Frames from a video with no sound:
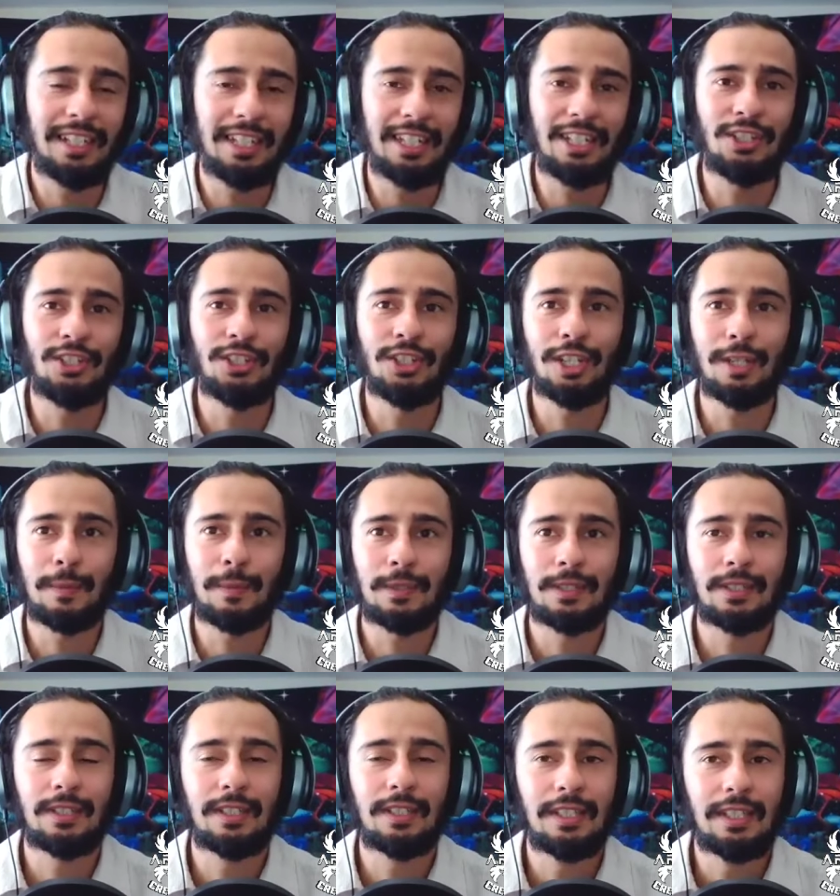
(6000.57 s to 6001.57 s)
Egypt,
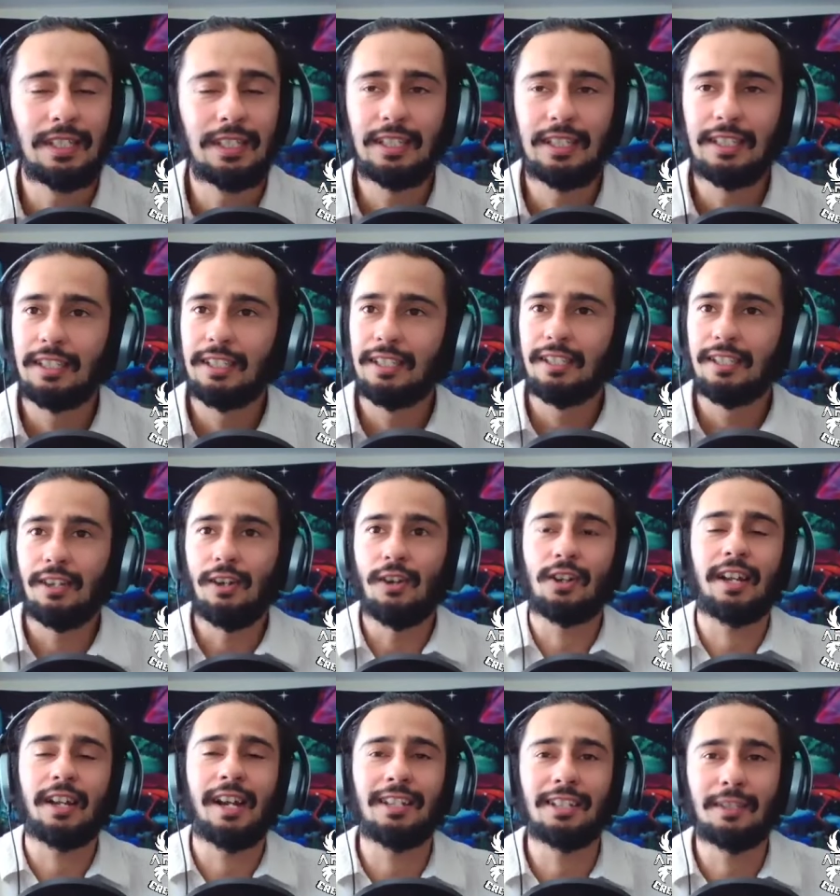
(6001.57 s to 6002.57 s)
right. all
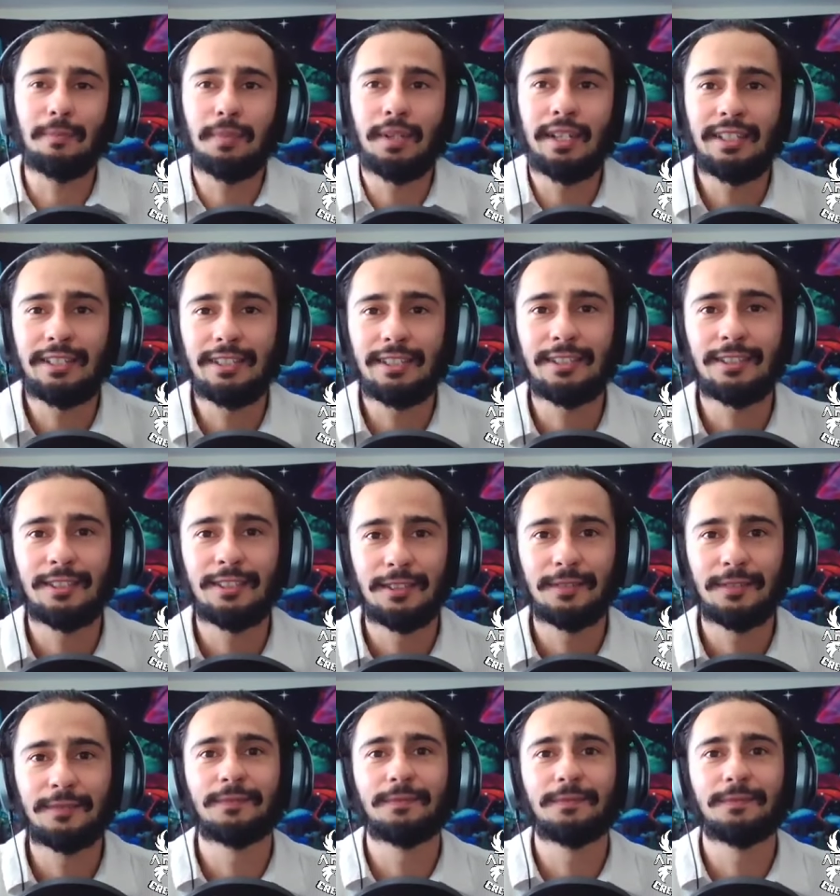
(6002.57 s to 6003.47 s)
kinds of places.